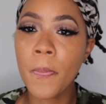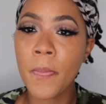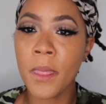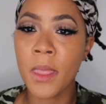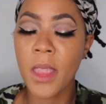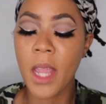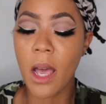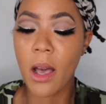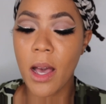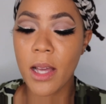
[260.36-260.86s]

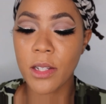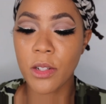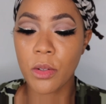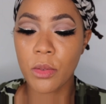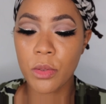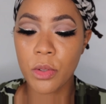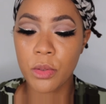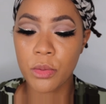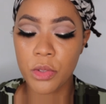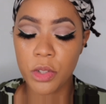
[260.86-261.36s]
Now, I don't
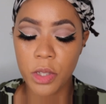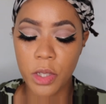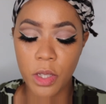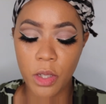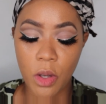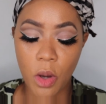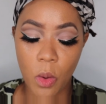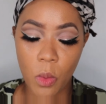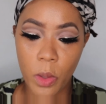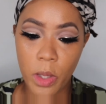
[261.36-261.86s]
usually
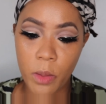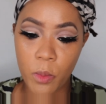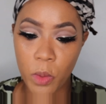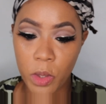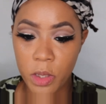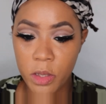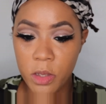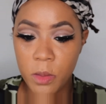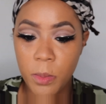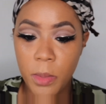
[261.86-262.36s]
go in with
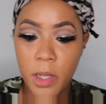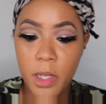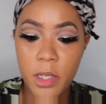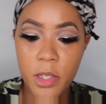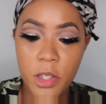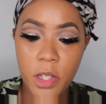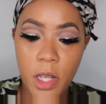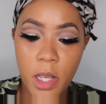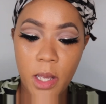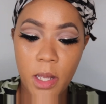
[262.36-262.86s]
a sponge
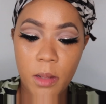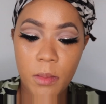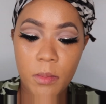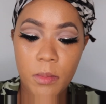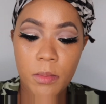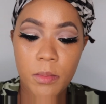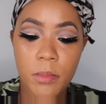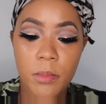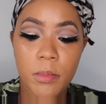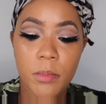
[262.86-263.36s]
and
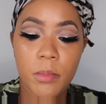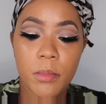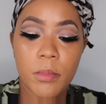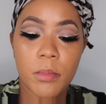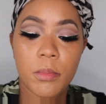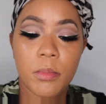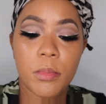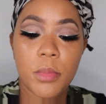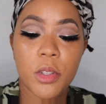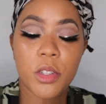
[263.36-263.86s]

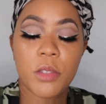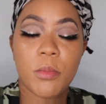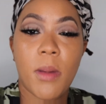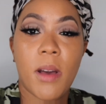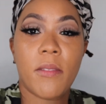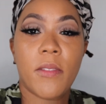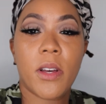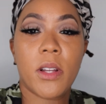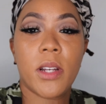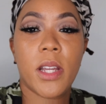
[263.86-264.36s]
push my
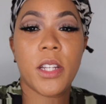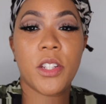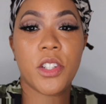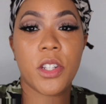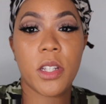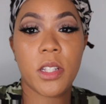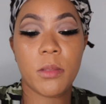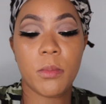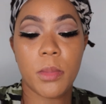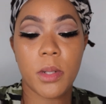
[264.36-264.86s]
foundation
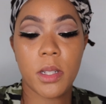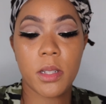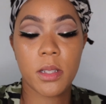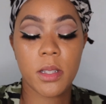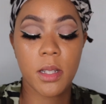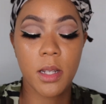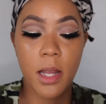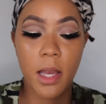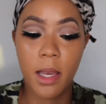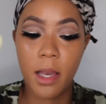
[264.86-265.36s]
in, but
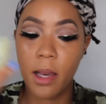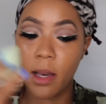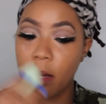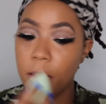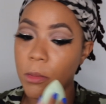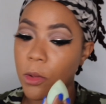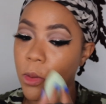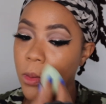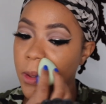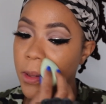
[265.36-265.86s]
today I'm
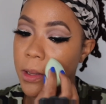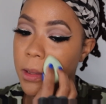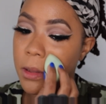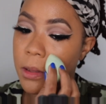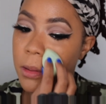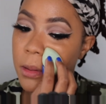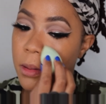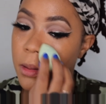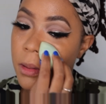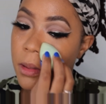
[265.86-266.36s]
going
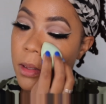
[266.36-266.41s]
to.